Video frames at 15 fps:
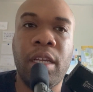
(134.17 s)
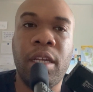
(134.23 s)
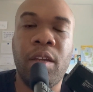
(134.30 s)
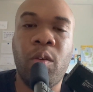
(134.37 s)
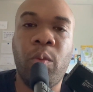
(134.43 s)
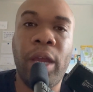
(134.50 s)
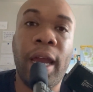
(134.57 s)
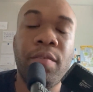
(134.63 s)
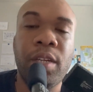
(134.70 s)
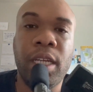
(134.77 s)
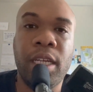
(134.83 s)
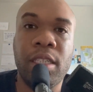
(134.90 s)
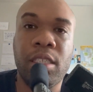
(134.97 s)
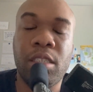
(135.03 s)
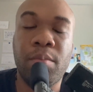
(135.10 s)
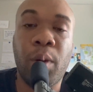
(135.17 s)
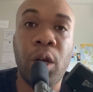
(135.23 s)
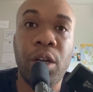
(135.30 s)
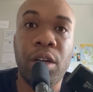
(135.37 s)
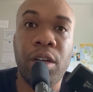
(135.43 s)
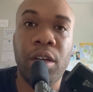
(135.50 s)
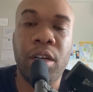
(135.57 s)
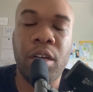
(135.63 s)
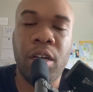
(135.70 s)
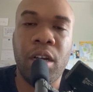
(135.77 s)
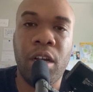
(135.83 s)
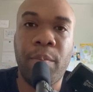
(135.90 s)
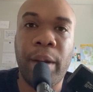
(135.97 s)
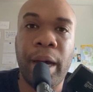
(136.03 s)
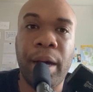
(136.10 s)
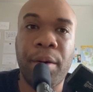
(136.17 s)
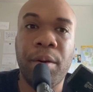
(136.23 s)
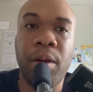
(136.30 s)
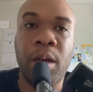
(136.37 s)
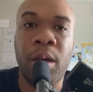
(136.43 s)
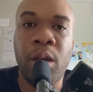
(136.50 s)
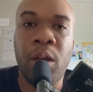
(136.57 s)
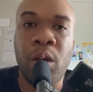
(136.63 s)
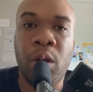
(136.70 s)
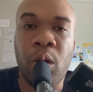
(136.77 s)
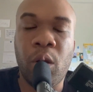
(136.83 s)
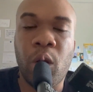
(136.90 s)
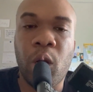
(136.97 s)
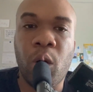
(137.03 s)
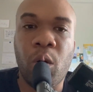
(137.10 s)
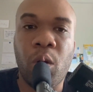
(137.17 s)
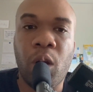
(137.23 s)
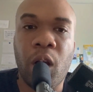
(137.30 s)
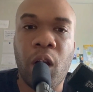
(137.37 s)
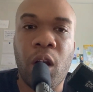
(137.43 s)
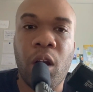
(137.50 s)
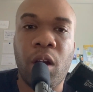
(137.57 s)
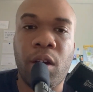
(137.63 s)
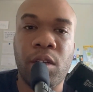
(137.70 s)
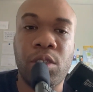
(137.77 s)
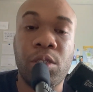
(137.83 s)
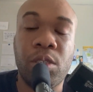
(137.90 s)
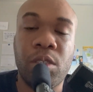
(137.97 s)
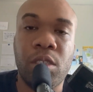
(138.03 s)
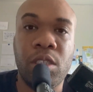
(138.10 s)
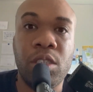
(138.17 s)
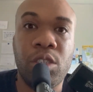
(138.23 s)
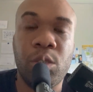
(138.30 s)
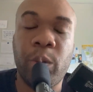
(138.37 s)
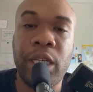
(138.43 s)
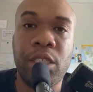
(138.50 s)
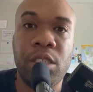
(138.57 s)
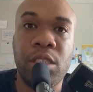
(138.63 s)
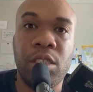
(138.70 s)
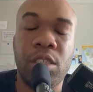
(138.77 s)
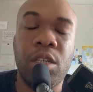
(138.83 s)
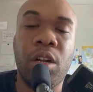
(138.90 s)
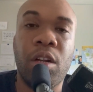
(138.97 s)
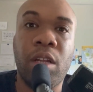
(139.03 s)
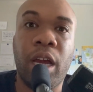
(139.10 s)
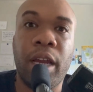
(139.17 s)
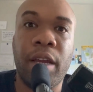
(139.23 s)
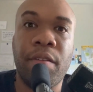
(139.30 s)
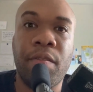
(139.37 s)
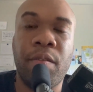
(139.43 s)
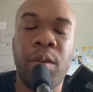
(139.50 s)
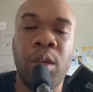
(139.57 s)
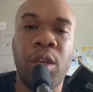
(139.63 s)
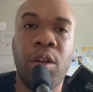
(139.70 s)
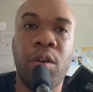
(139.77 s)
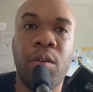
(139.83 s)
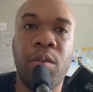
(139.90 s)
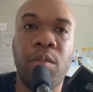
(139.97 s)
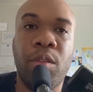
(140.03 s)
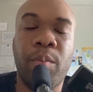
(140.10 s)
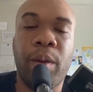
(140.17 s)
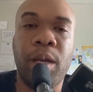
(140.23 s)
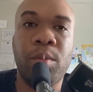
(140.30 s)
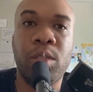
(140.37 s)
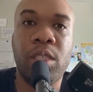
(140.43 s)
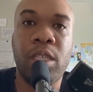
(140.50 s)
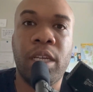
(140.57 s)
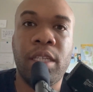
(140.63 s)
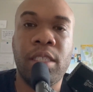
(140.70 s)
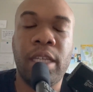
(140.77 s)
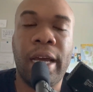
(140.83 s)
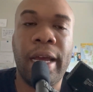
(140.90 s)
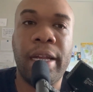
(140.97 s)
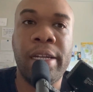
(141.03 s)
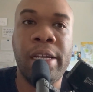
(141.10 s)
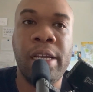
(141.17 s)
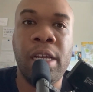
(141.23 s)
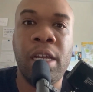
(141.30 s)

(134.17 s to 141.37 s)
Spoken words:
we have to get smarter about our certain situations in our life. You know, the Bible says that